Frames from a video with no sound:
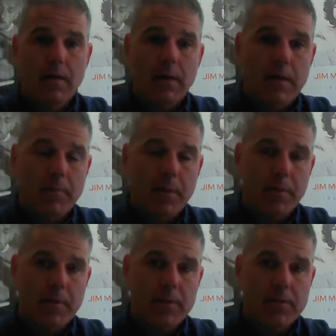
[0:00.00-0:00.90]

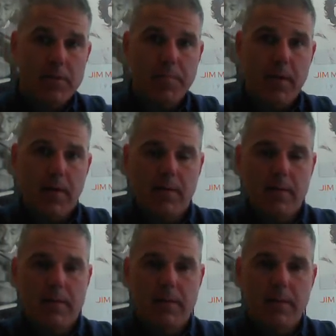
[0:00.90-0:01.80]
Public relations PR
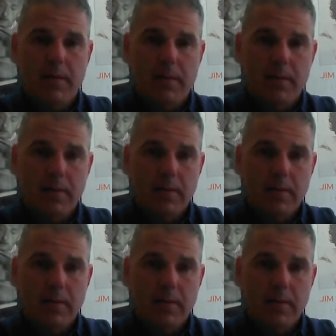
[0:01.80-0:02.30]
is the